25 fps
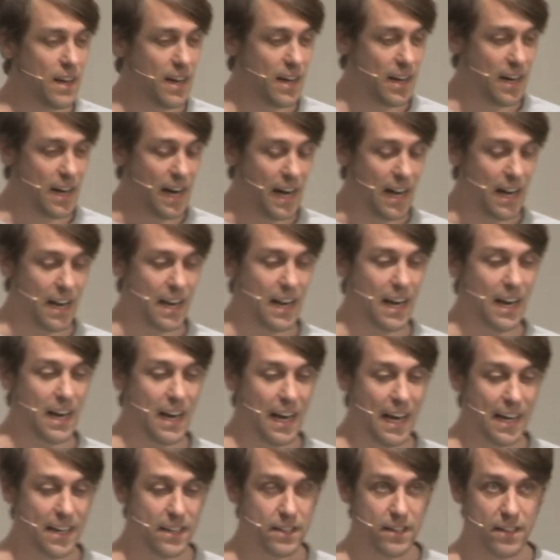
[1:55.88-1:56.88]
I
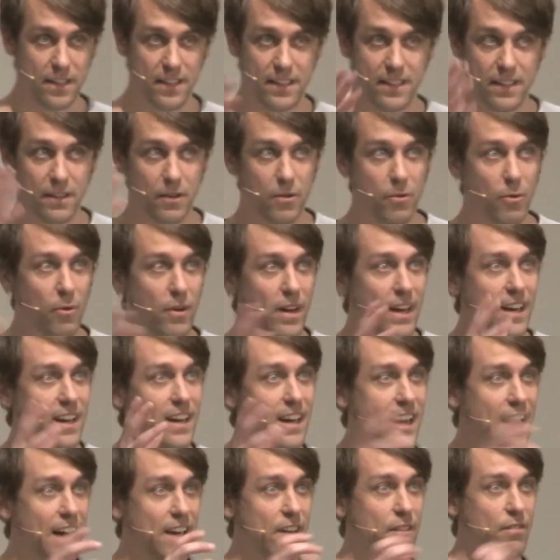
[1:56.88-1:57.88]
like the green
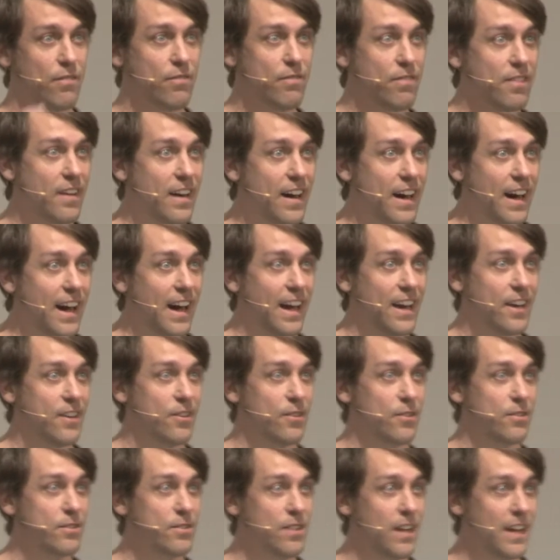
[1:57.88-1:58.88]
kind of
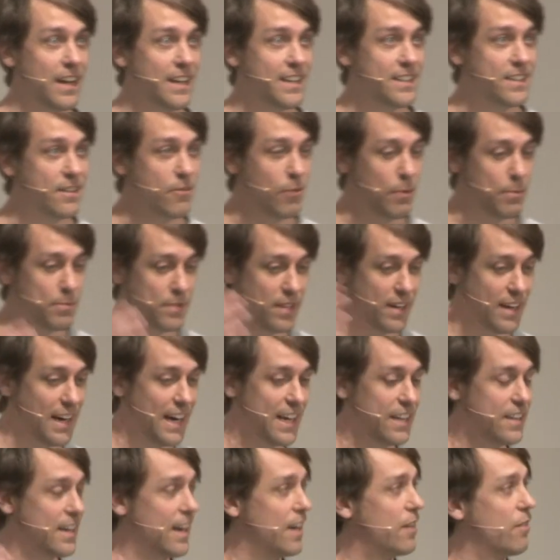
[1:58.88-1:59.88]
icon, like
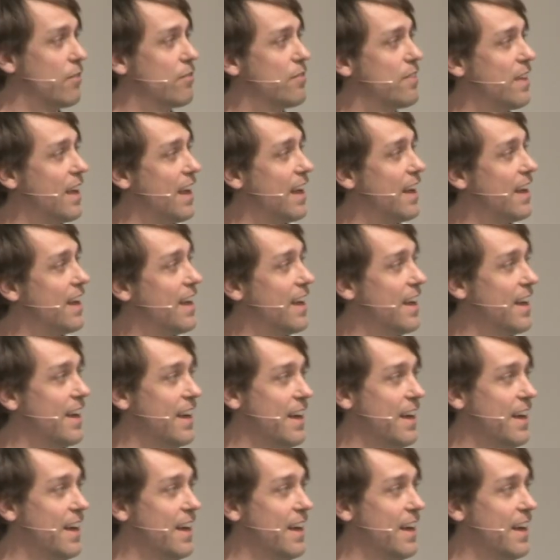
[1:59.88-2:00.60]
kryptonite kind of thing,